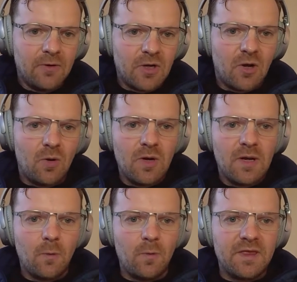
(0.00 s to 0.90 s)
I don't know
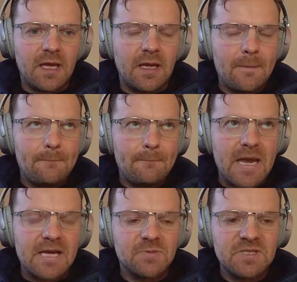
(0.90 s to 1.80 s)
with a
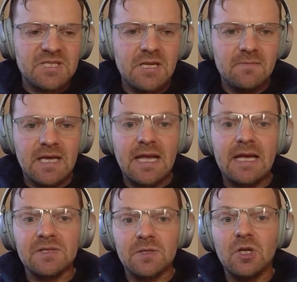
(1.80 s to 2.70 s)
management team that
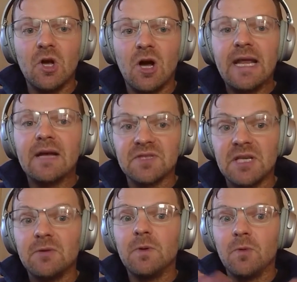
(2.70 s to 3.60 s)
has gone out and
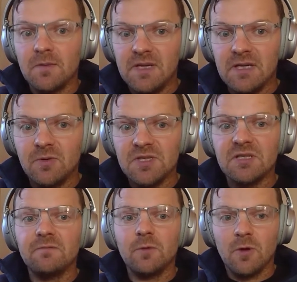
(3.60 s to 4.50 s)
said, we want to be
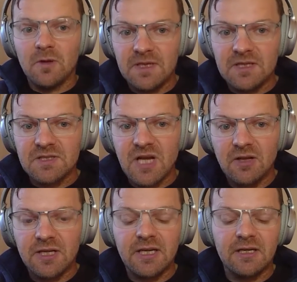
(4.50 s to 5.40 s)
acquisitive, we want to be a
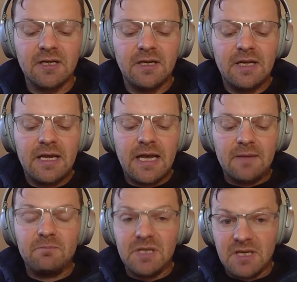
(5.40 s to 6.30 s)
consolidator
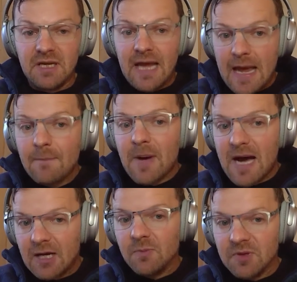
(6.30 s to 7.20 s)
and be an
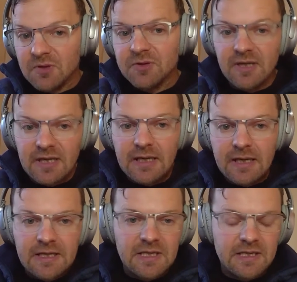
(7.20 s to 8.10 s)
empire builder
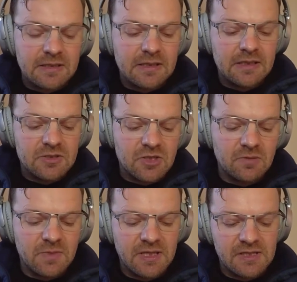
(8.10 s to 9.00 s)
in, in a
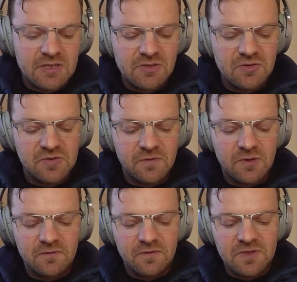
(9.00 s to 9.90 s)
term I like to use
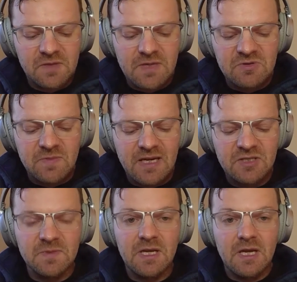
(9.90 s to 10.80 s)
for, for sometimes
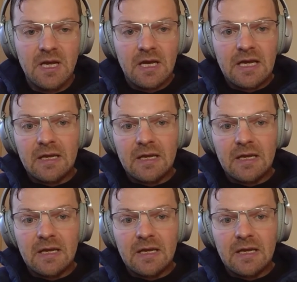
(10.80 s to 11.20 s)
management.